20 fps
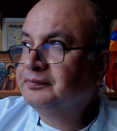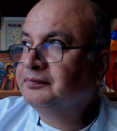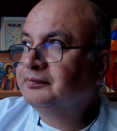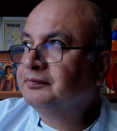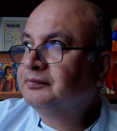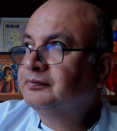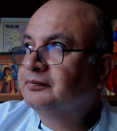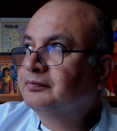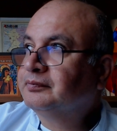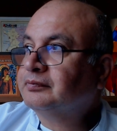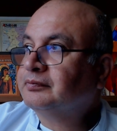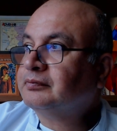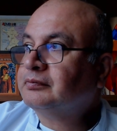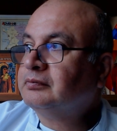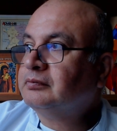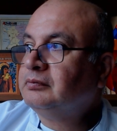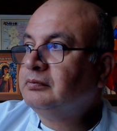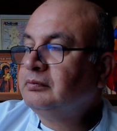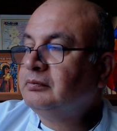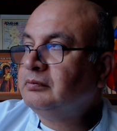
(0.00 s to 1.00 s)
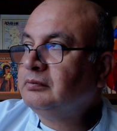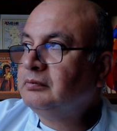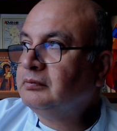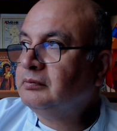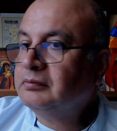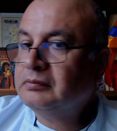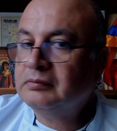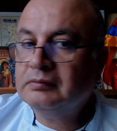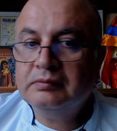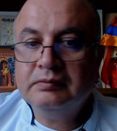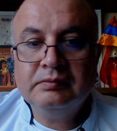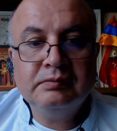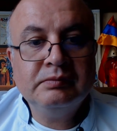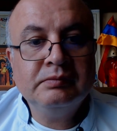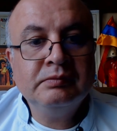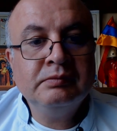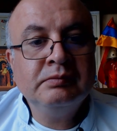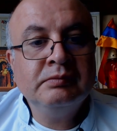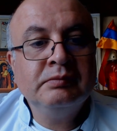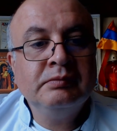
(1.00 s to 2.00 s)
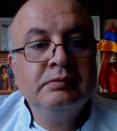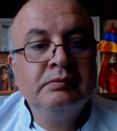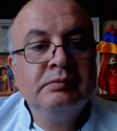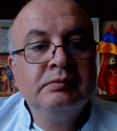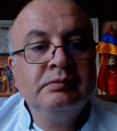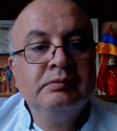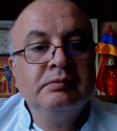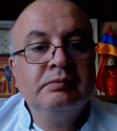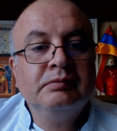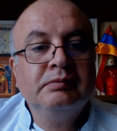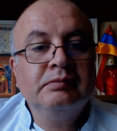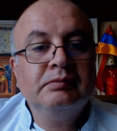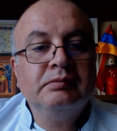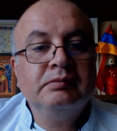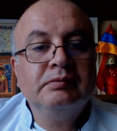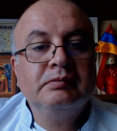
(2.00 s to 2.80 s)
(silence)